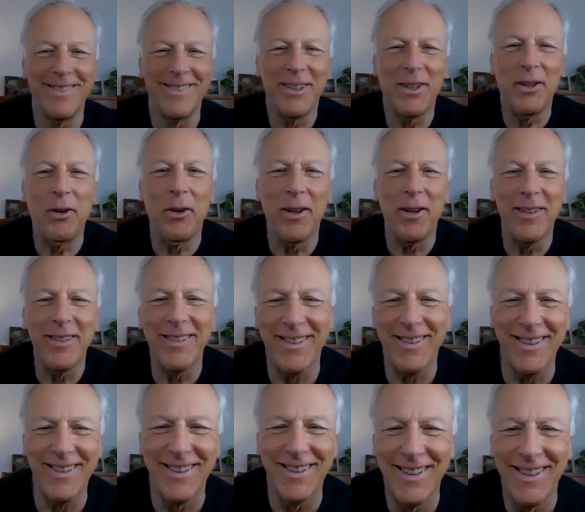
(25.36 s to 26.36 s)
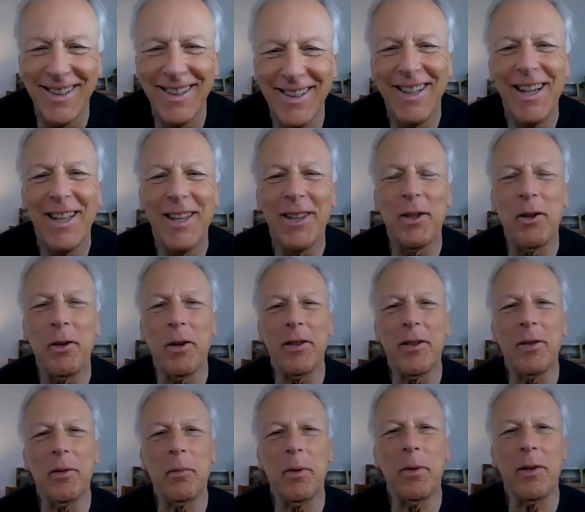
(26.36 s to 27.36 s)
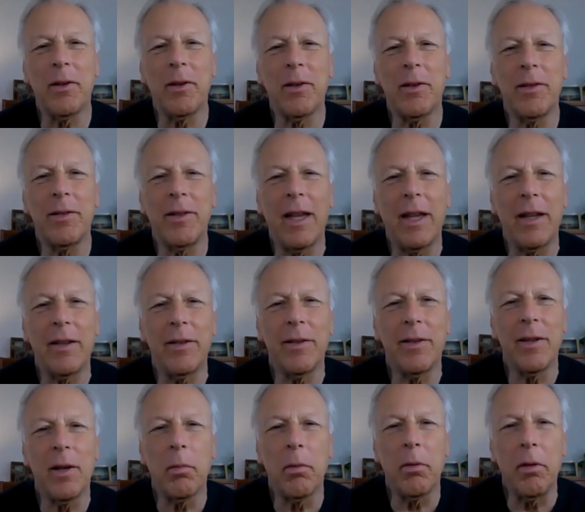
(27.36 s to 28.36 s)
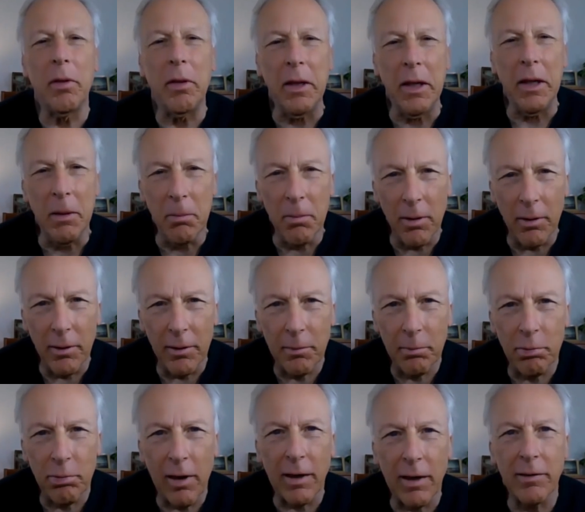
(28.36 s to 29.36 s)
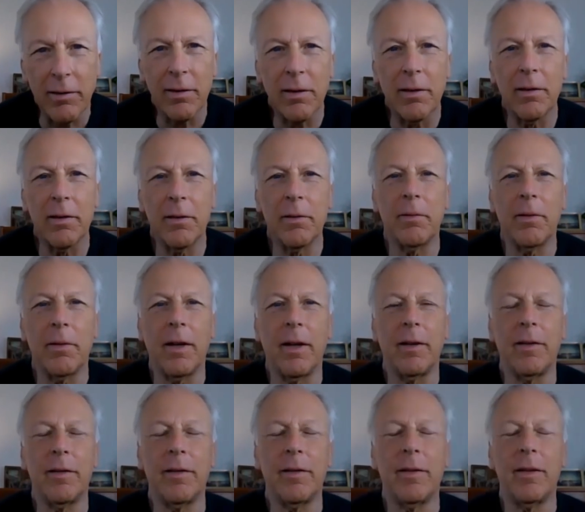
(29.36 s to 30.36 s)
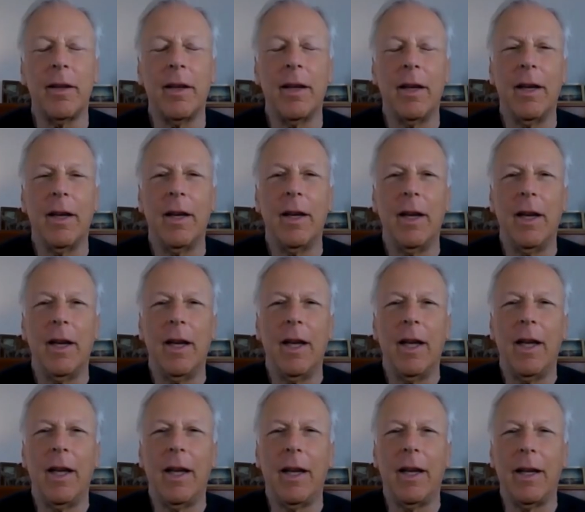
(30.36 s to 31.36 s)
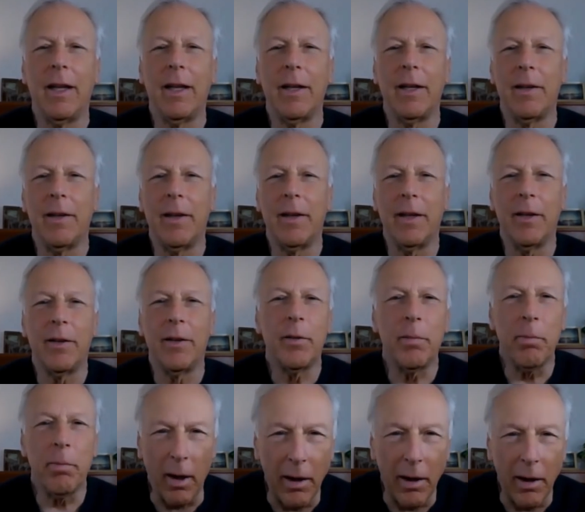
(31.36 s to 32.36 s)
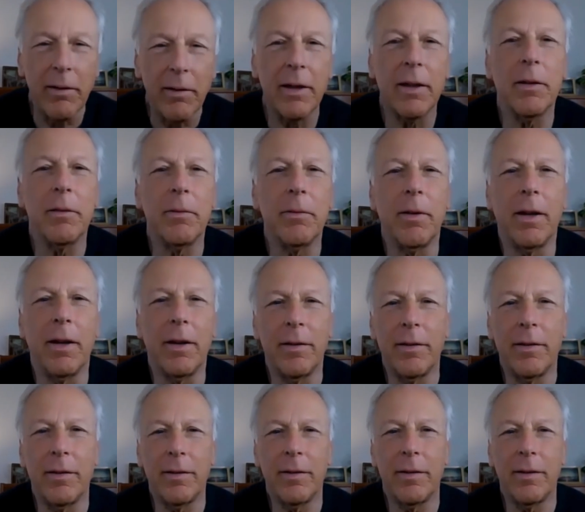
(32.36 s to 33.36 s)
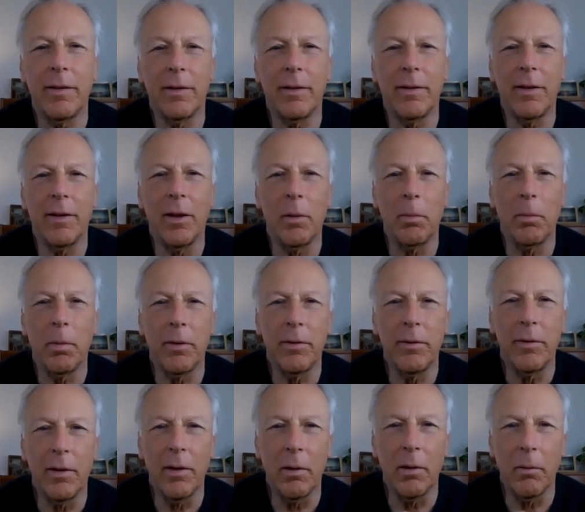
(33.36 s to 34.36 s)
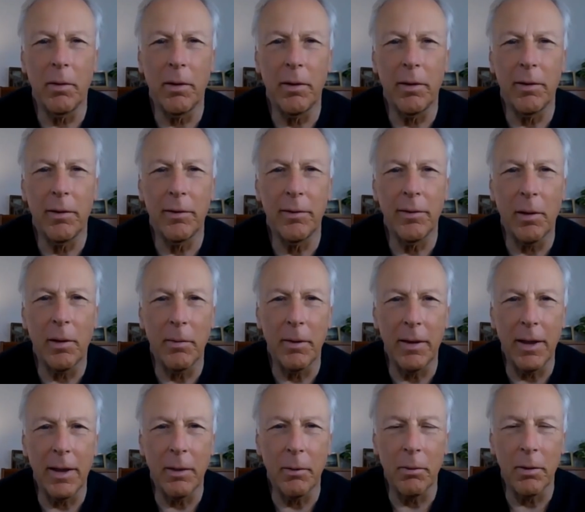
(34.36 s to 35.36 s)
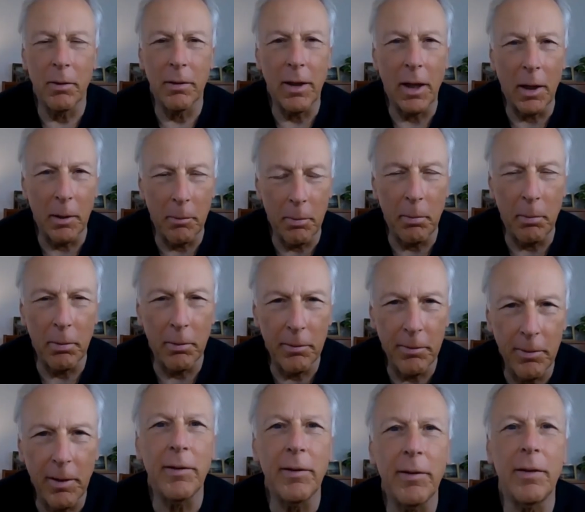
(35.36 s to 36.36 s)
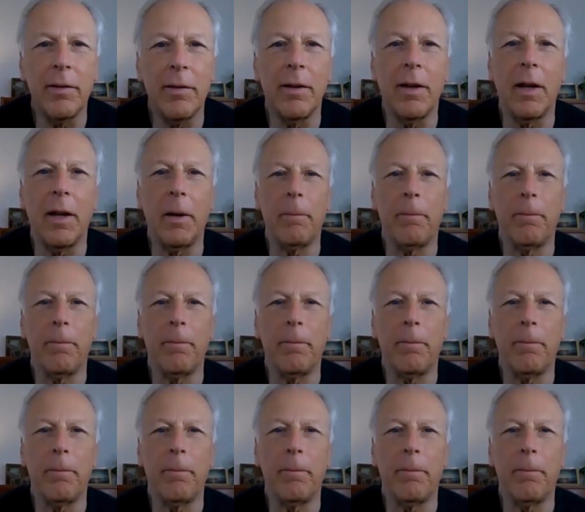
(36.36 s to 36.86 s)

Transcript: the Course, the Course in Miracles has some of the most practical advice and inspiring advice to help us deal with something that where a lot of people are facing today.